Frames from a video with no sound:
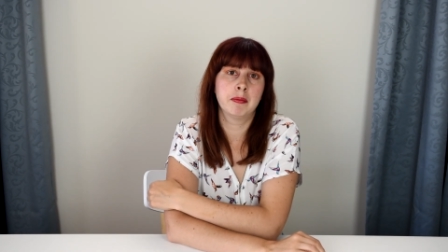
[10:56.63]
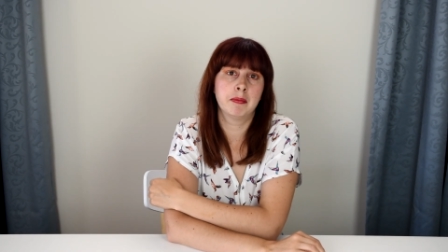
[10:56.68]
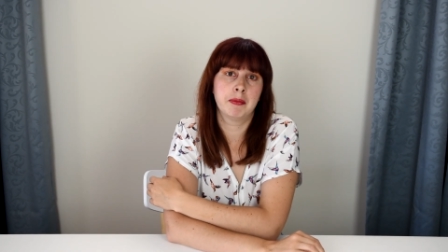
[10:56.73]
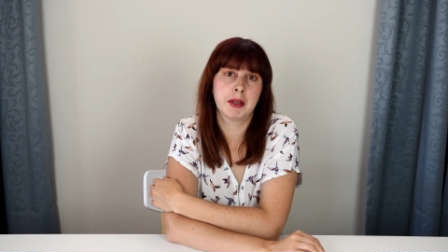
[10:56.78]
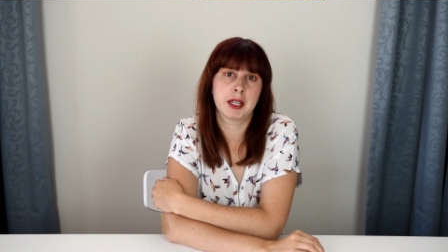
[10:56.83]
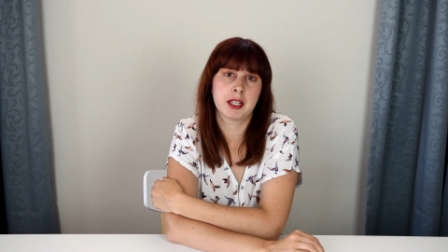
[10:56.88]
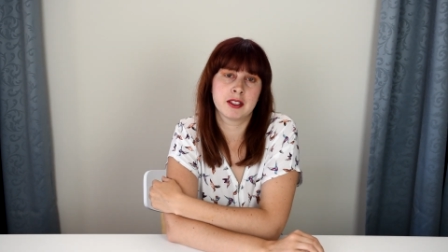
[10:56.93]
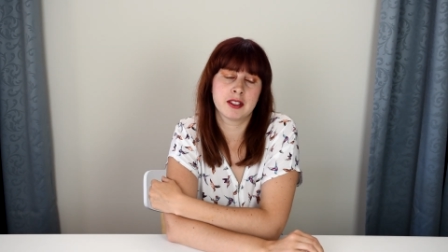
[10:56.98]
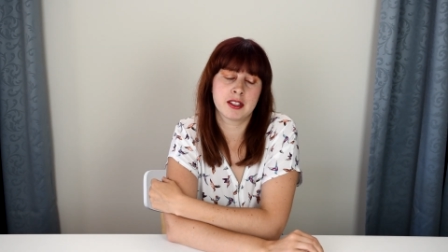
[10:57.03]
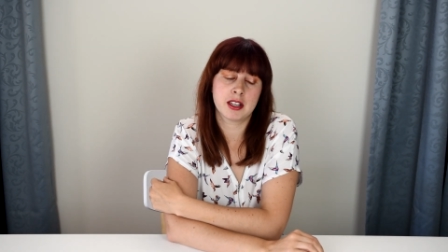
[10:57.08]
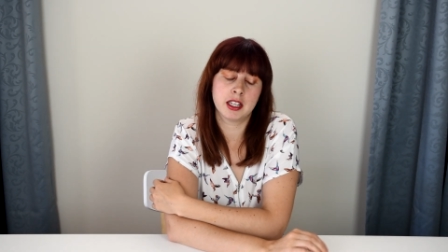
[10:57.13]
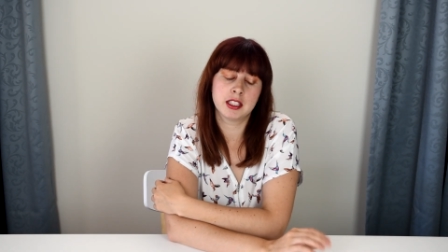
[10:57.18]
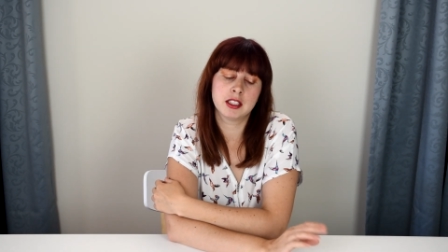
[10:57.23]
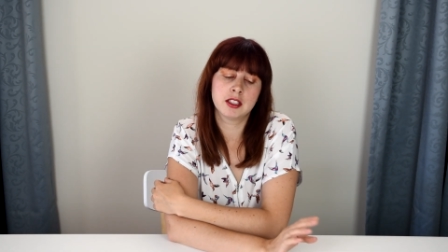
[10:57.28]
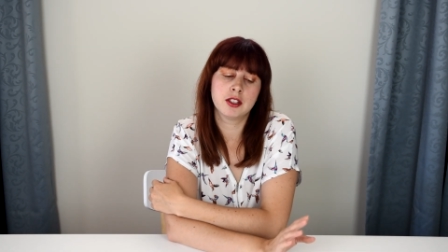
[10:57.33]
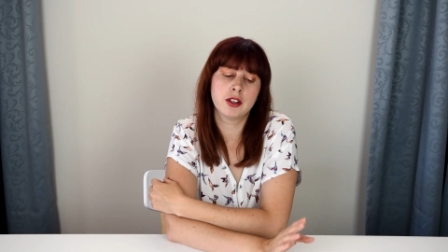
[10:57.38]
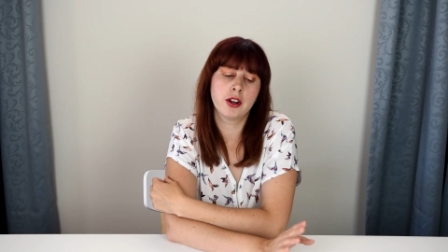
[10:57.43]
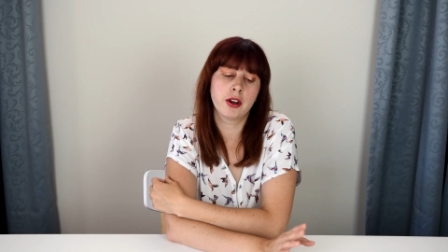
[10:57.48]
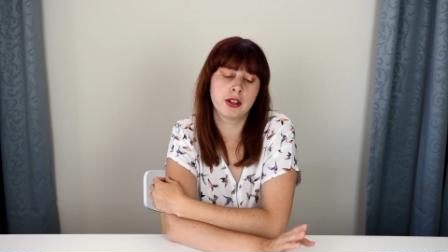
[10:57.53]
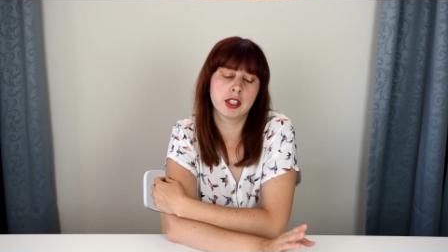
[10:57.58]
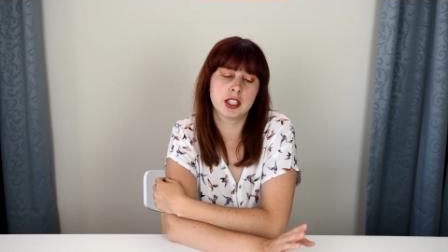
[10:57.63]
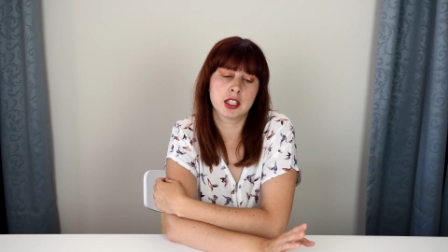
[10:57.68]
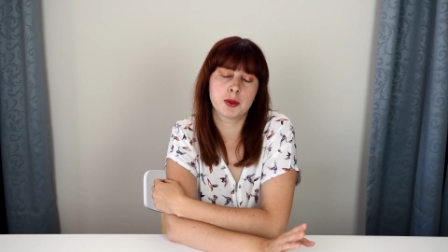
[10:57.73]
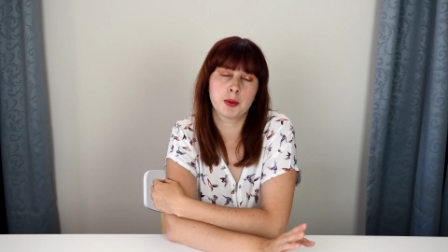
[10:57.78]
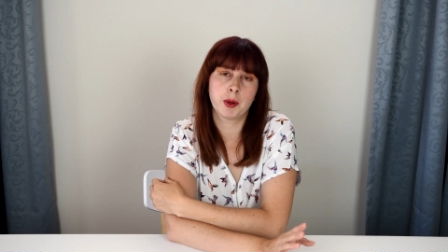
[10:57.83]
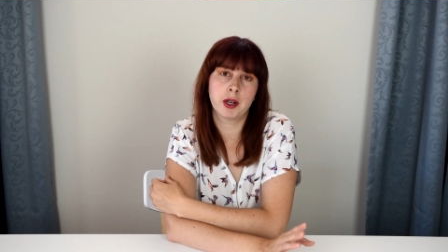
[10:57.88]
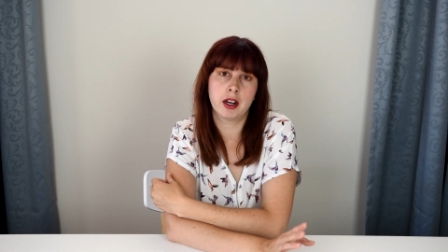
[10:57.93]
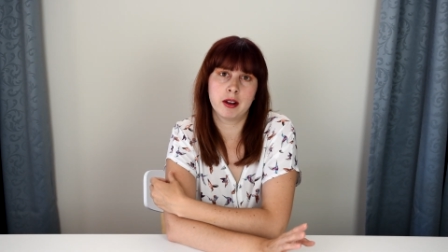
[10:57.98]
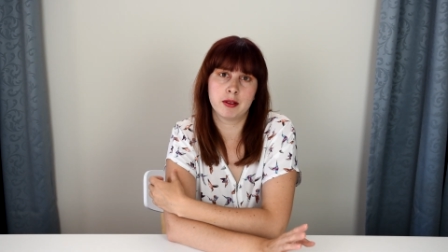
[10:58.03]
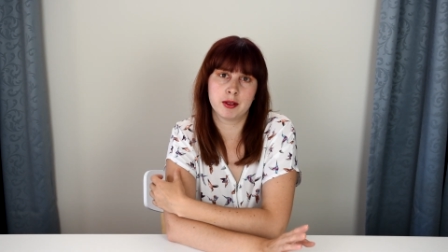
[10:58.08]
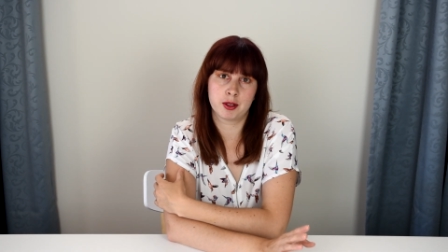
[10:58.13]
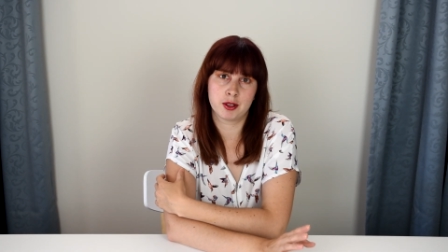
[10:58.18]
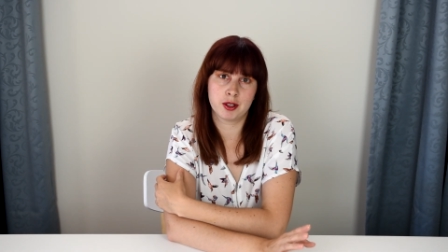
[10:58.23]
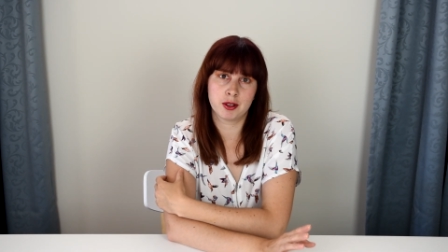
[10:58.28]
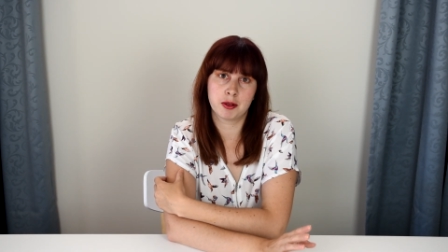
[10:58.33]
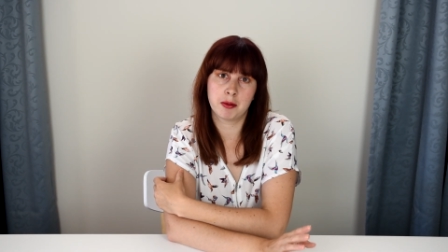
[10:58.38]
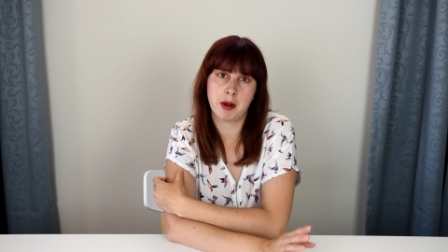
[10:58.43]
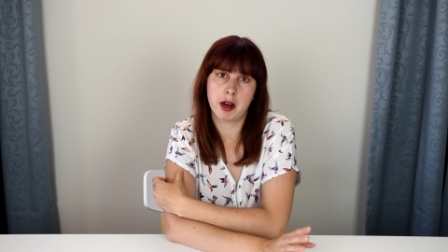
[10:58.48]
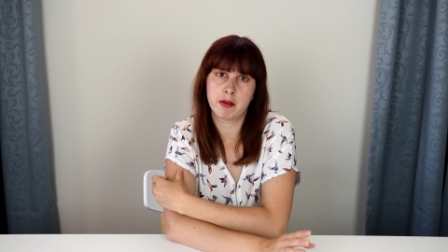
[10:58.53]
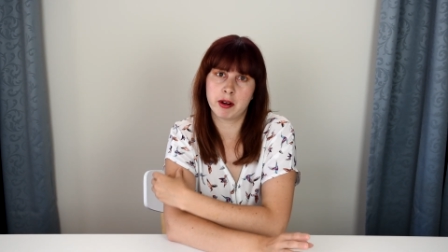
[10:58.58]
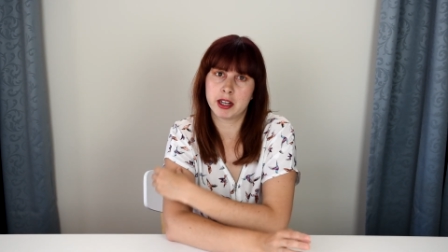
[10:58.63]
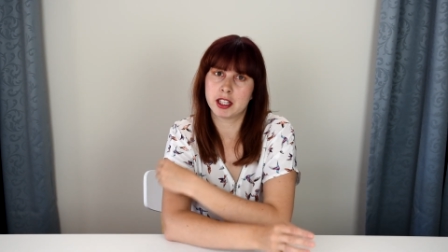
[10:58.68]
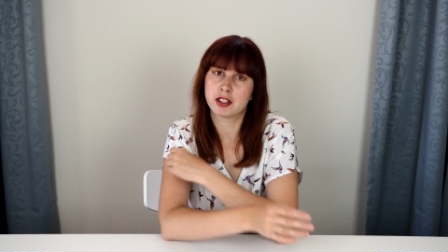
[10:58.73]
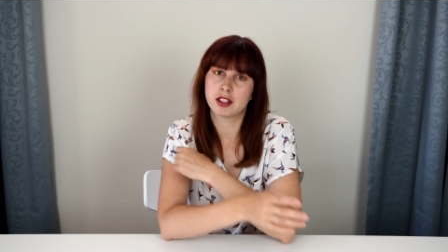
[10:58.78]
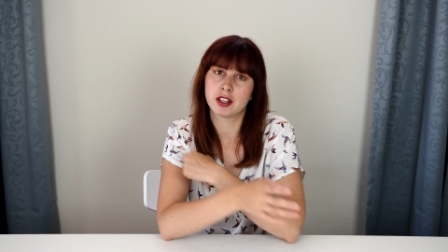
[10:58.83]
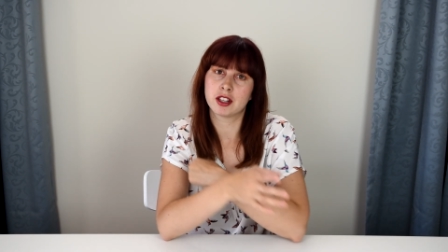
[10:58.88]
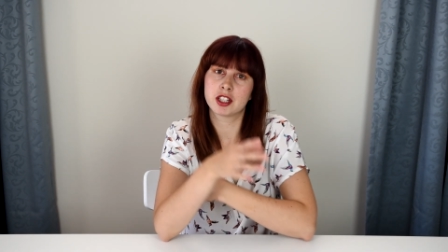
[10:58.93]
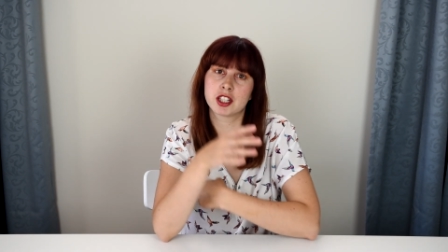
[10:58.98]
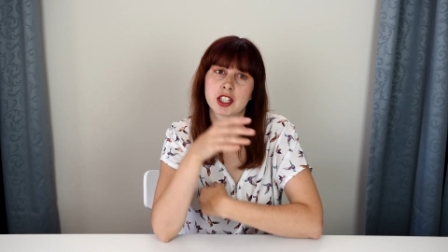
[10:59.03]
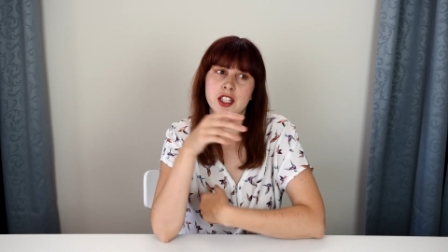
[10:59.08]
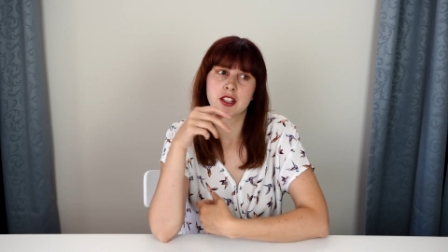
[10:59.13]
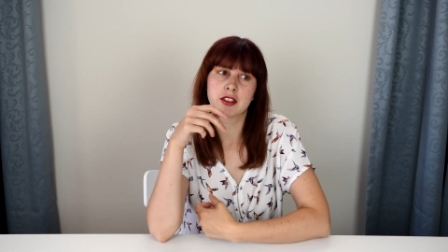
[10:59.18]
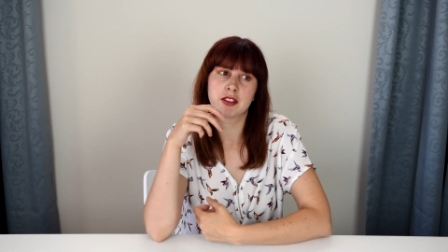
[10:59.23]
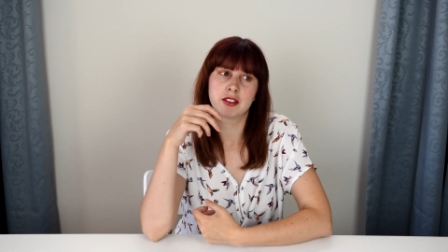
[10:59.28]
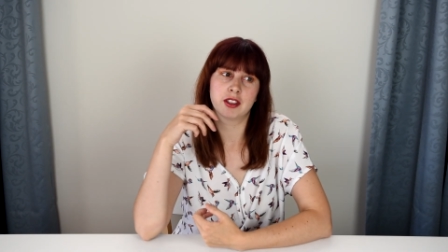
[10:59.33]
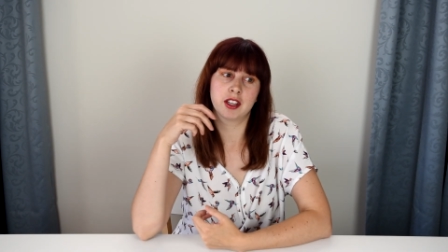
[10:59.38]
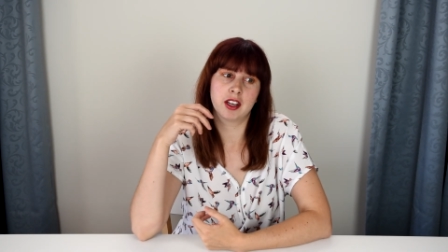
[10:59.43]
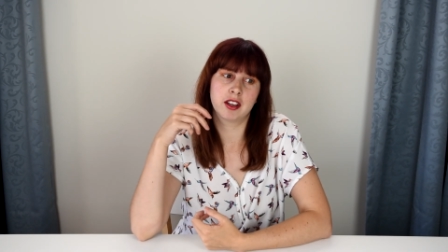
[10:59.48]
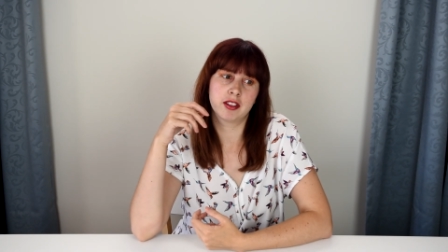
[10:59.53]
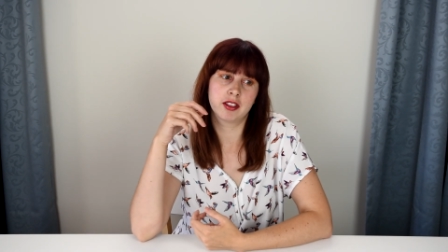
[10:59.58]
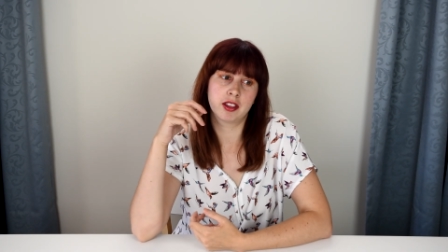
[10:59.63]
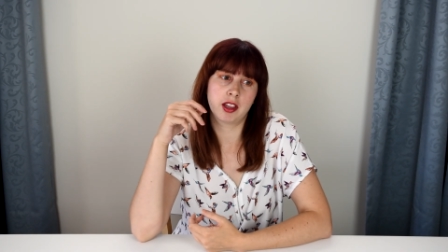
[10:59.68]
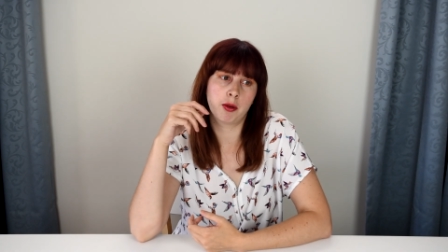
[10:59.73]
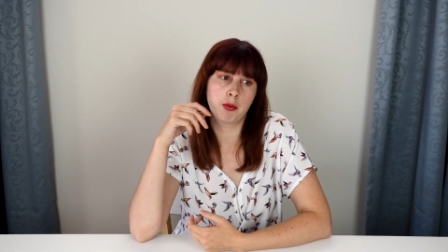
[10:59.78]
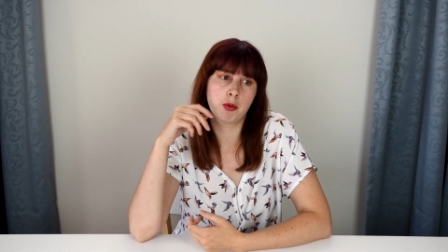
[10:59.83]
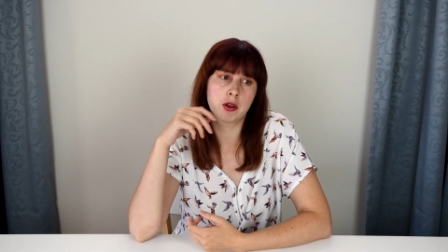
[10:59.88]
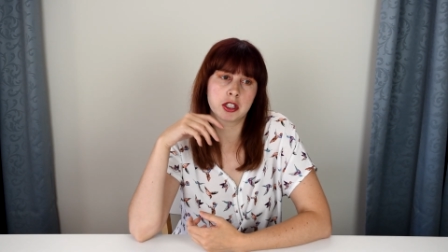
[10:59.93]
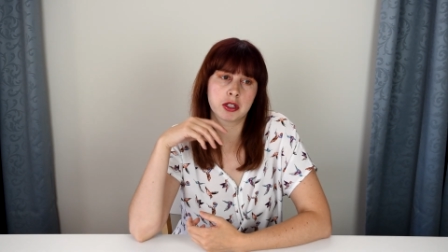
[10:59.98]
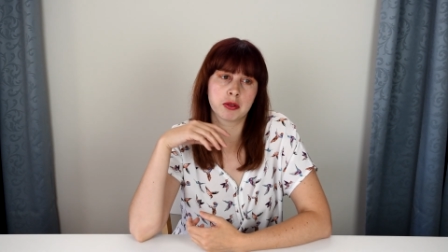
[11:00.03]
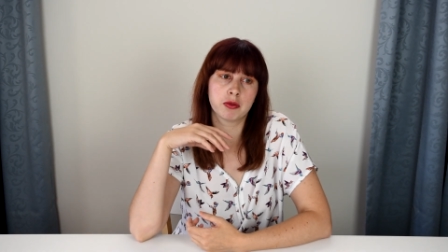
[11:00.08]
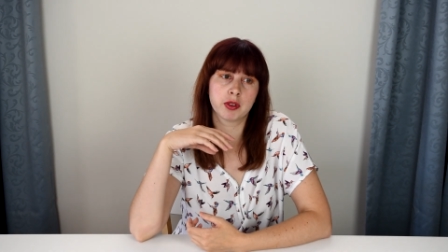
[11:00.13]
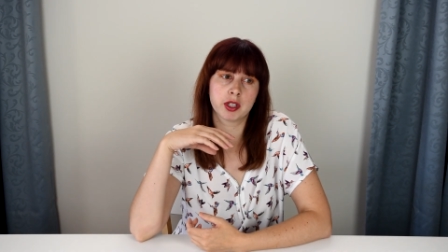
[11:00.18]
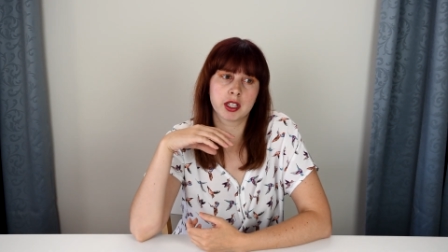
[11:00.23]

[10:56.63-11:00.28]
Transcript: because I noticed when I was doing my research that there wasn't